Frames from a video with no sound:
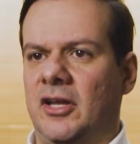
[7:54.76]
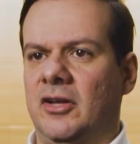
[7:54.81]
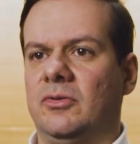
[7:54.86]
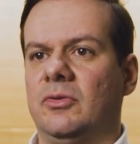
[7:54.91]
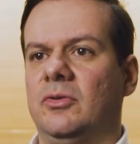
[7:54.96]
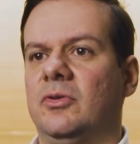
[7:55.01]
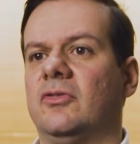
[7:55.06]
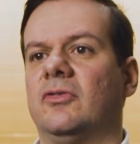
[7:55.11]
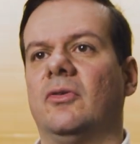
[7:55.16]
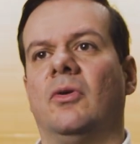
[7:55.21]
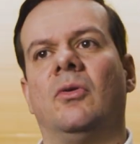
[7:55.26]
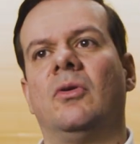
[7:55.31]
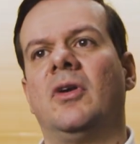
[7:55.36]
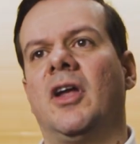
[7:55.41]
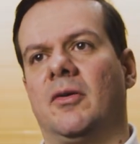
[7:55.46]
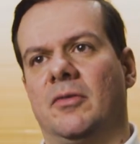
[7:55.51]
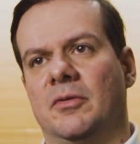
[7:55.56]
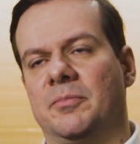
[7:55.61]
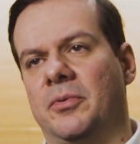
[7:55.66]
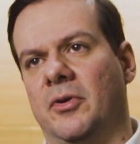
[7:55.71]
into use only
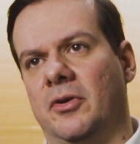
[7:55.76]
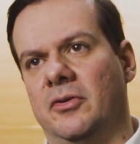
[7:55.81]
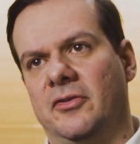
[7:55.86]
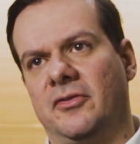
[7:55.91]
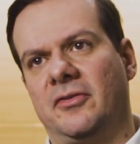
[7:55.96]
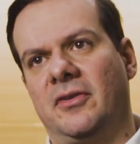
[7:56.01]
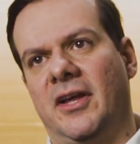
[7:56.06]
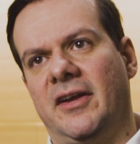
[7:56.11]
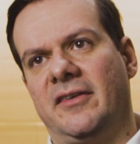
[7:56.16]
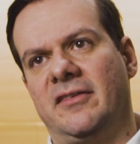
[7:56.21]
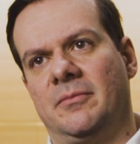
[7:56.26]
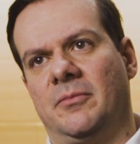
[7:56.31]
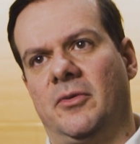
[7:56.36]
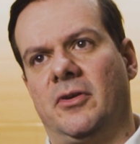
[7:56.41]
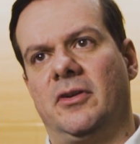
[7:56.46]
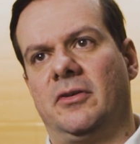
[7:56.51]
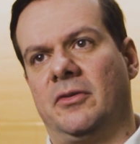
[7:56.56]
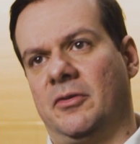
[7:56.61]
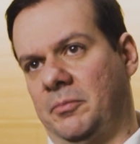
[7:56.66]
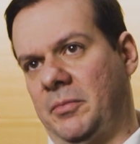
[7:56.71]
our products like some
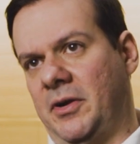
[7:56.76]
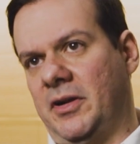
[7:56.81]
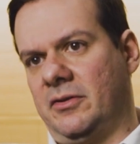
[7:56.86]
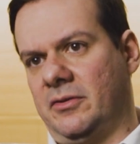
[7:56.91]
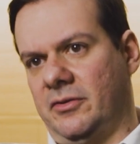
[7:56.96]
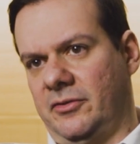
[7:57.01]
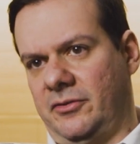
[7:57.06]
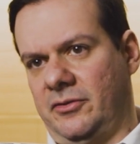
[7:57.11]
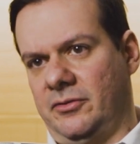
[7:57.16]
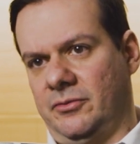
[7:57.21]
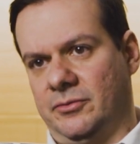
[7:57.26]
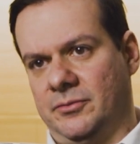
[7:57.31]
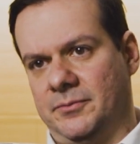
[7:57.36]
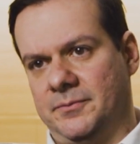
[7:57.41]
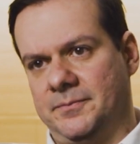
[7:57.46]
other competitors do.